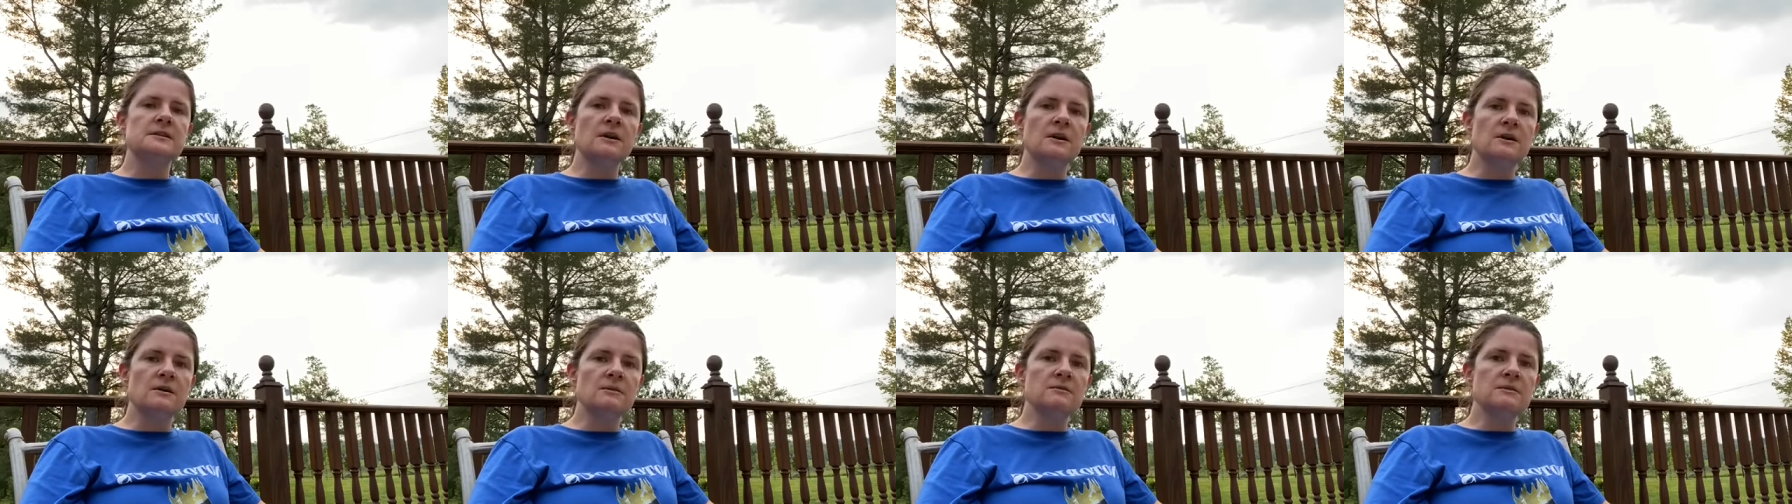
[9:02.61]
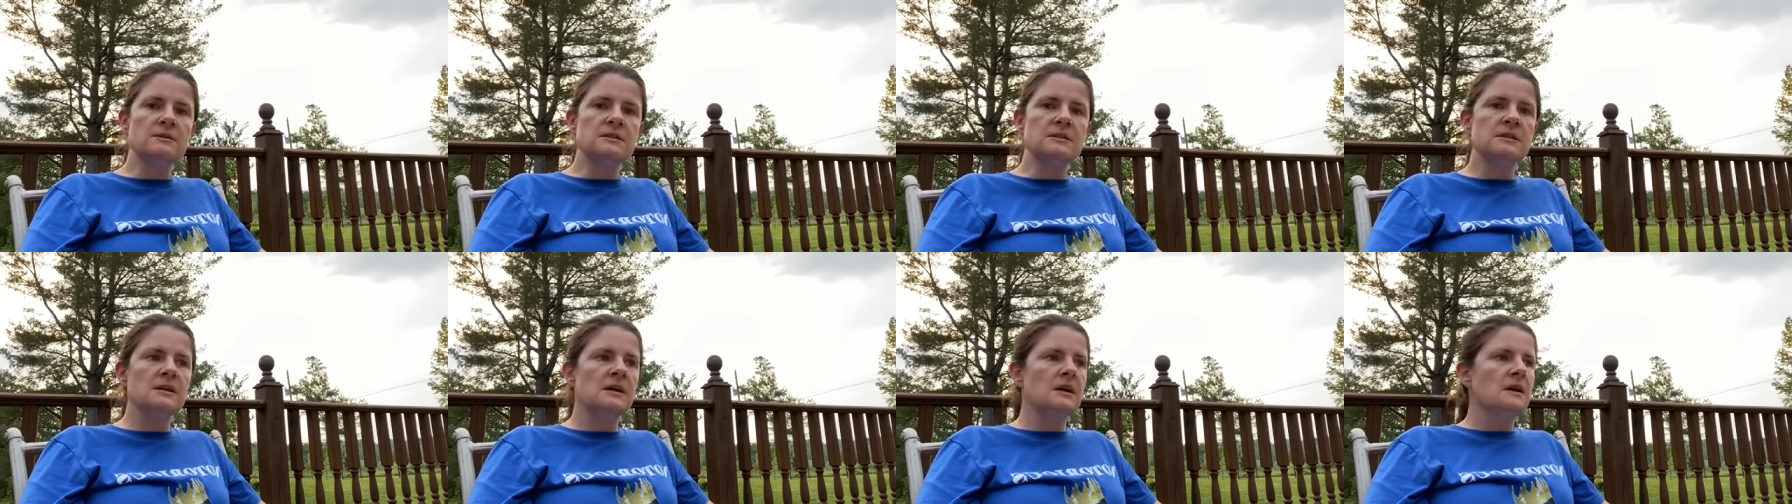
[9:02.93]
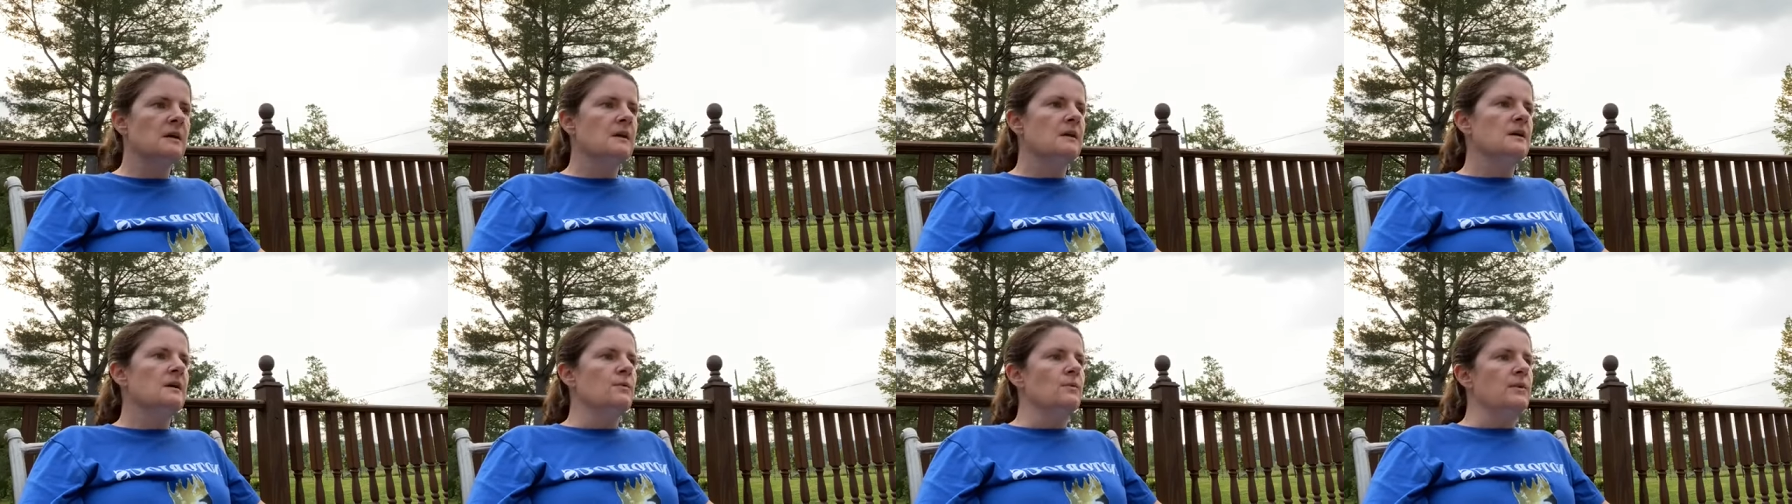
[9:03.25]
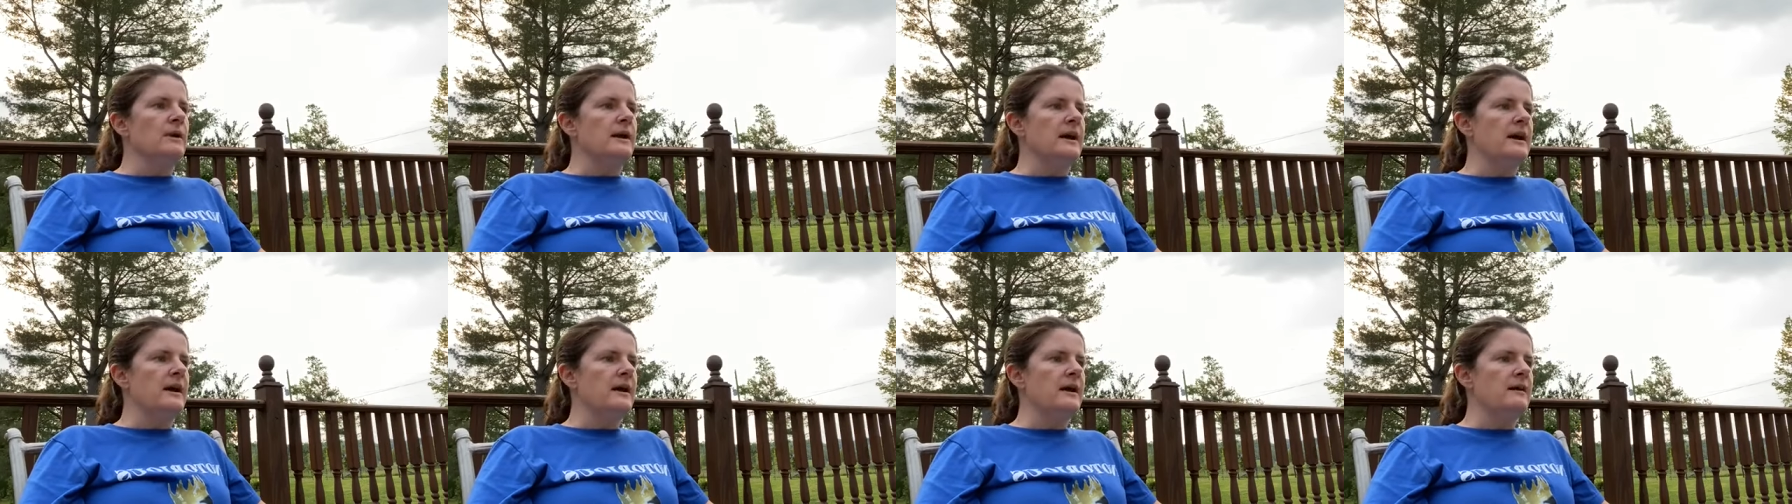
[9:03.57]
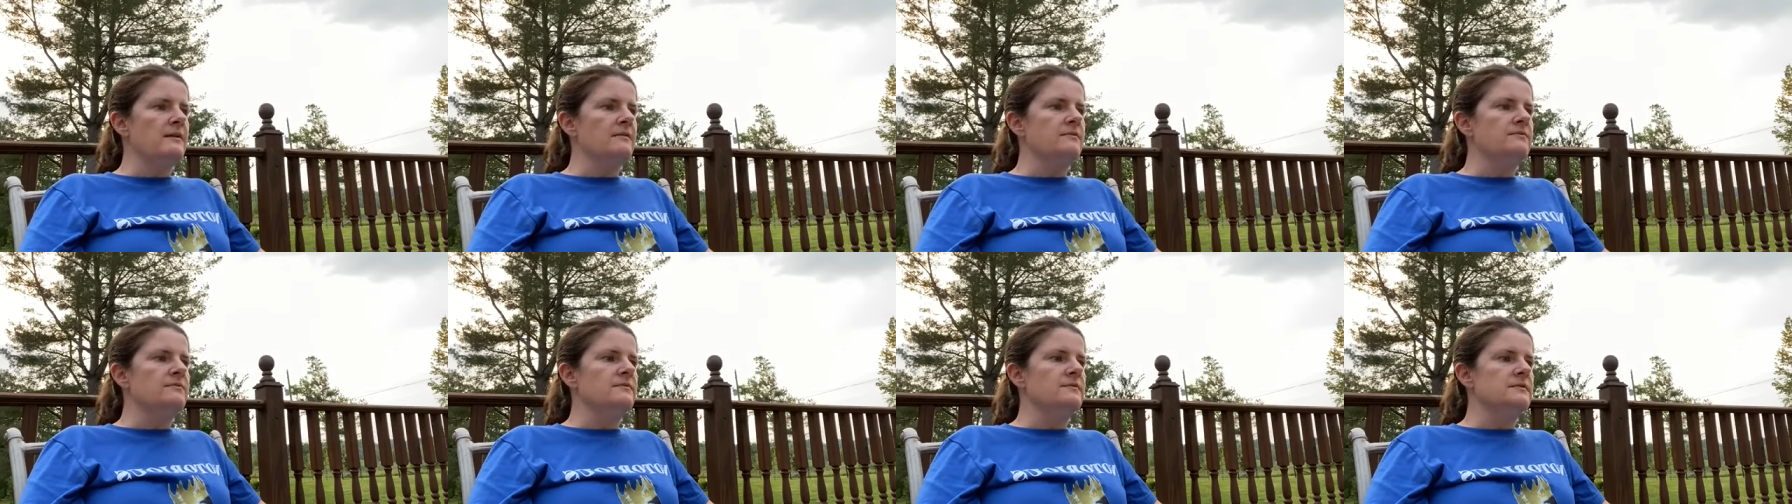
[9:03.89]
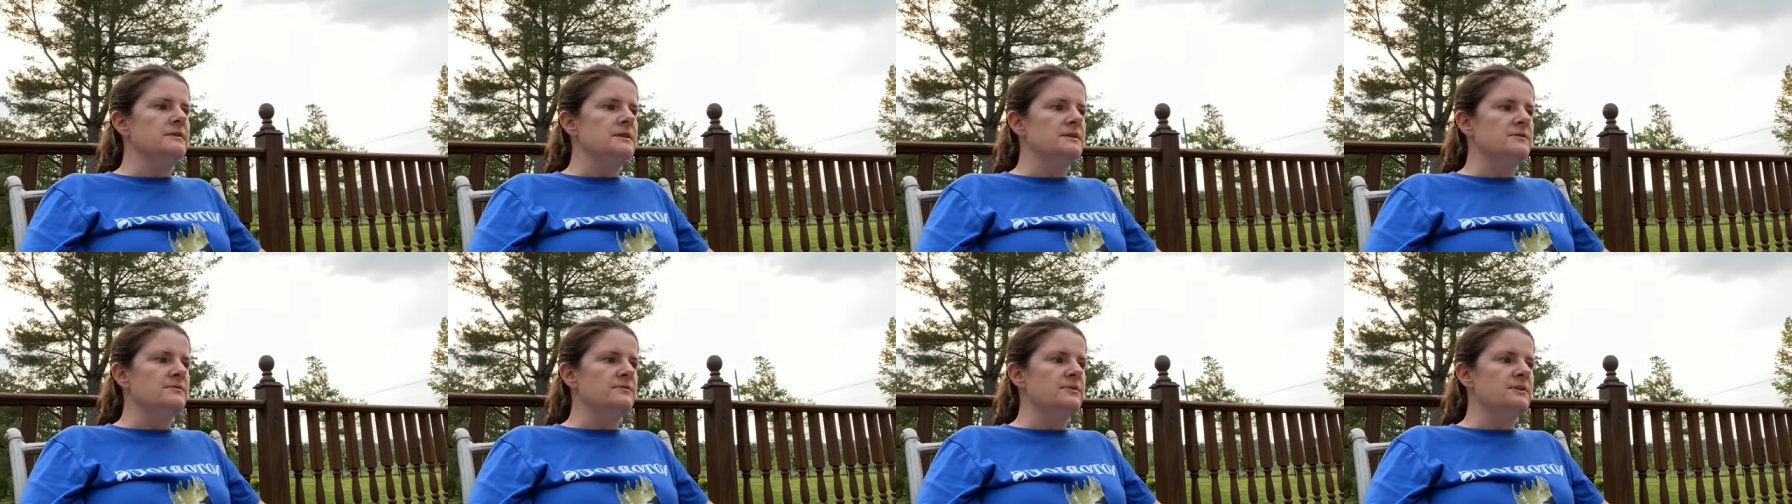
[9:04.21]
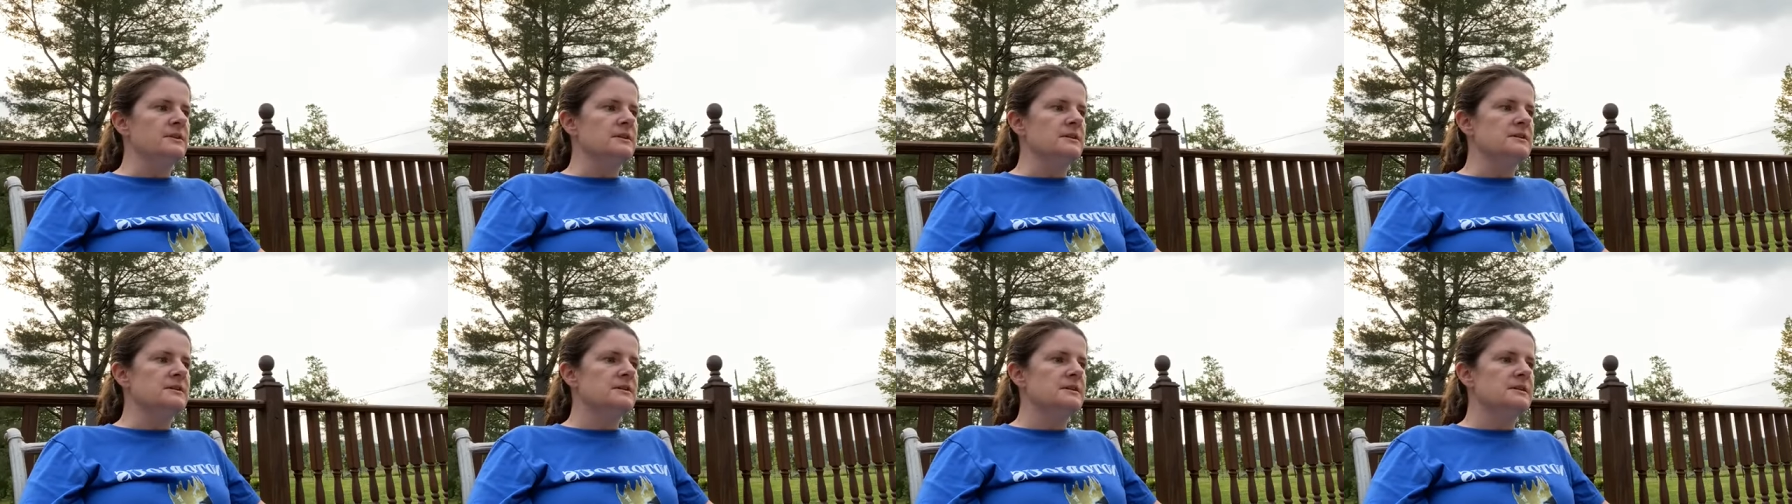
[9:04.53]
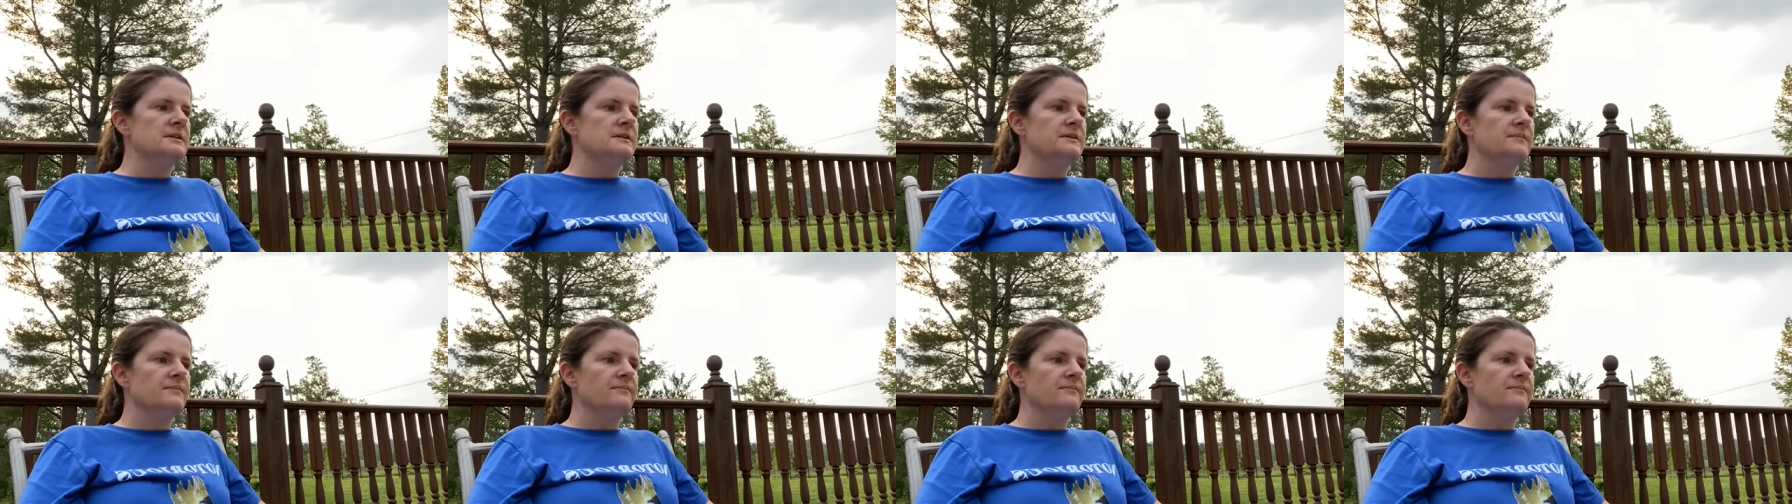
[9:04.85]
tones. We have different